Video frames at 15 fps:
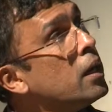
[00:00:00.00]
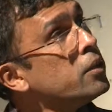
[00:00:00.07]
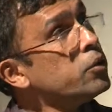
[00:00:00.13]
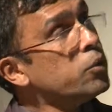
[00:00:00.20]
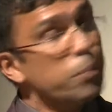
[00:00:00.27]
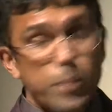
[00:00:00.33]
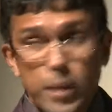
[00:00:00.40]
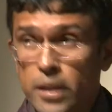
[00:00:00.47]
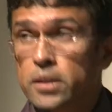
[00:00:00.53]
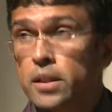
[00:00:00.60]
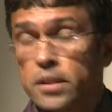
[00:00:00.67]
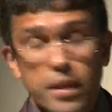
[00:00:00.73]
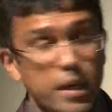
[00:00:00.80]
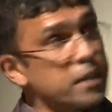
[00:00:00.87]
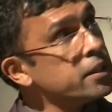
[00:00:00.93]
you bring the
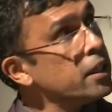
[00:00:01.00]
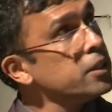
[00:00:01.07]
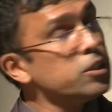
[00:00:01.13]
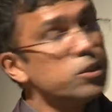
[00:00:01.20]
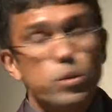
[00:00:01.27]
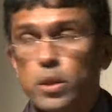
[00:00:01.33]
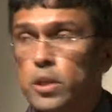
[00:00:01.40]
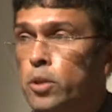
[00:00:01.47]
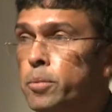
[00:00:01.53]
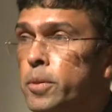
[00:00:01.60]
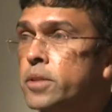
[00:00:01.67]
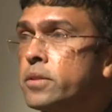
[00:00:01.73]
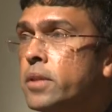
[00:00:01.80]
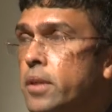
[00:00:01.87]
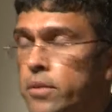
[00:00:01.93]
data into a
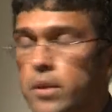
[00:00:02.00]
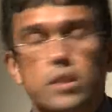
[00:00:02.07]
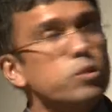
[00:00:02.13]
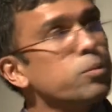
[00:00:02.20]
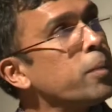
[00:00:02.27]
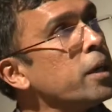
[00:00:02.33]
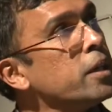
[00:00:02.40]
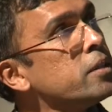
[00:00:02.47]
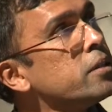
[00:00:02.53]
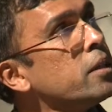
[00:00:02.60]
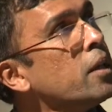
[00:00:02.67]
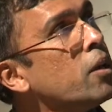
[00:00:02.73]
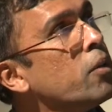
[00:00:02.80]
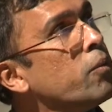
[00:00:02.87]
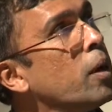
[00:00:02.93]
human-centric space
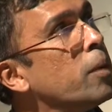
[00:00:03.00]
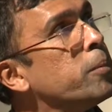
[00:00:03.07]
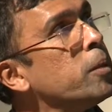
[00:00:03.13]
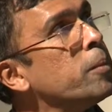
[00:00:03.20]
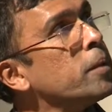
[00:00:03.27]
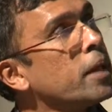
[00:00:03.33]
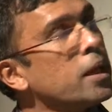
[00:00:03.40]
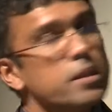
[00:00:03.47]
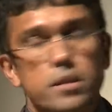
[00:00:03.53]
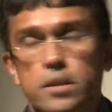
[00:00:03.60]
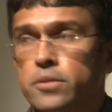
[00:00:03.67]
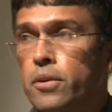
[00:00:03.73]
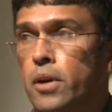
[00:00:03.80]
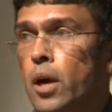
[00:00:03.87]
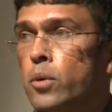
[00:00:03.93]
where people can
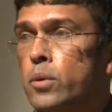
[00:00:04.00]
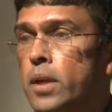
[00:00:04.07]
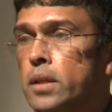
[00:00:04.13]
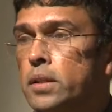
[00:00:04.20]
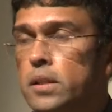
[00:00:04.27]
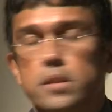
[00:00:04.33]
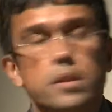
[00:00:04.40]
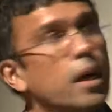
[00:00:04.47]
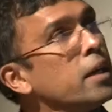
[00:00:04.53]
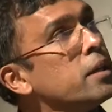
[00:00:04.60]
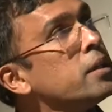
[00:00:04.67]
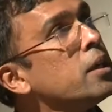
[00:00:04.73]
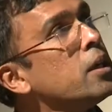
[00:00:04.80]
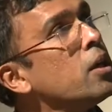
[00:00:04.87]
sit around and design